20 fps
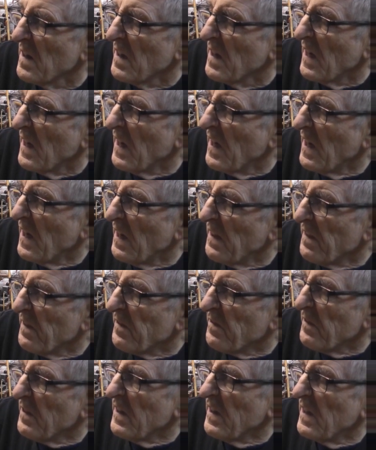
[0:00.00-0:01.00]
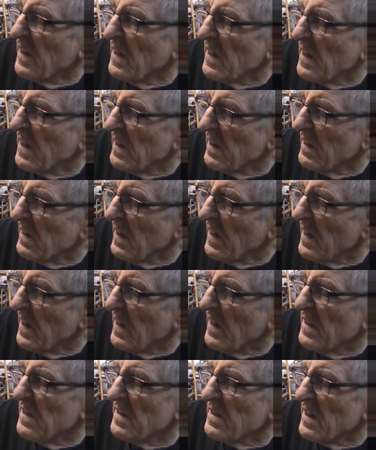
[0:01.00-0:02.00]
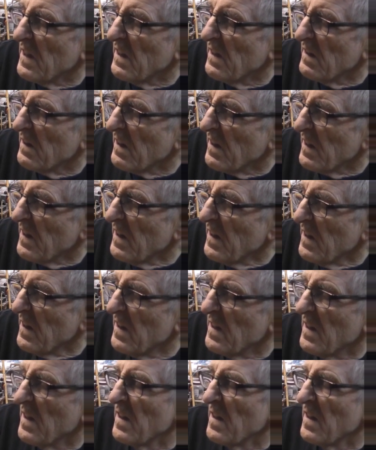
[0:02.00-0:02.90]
and 3 little lines there. Okay,